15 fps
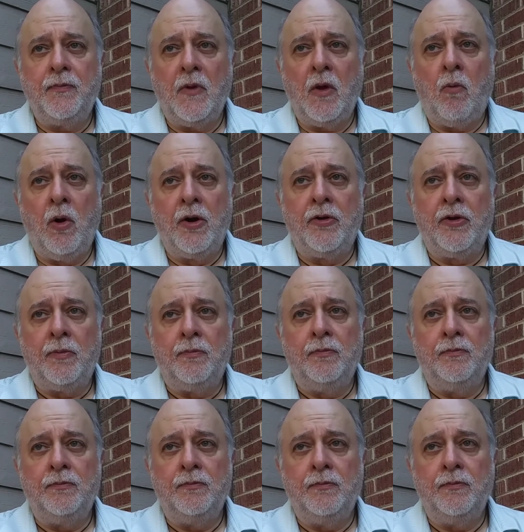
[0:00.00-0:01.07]
one of the
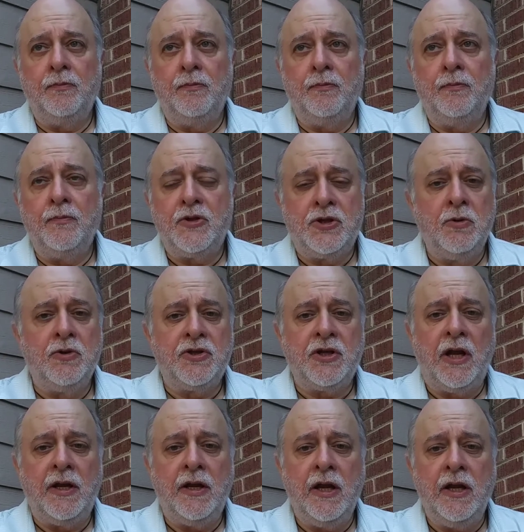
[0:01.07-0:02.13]

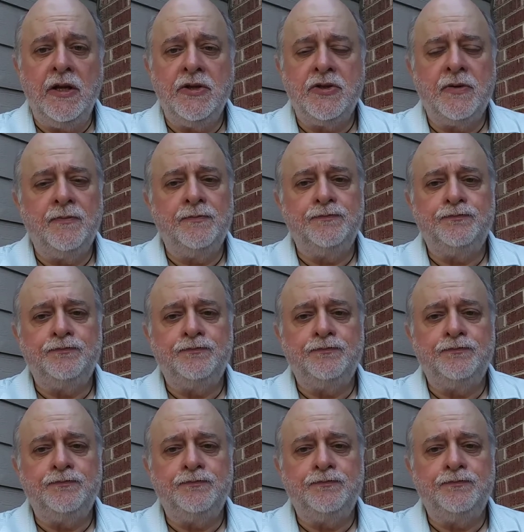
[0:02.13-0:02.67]
suicidees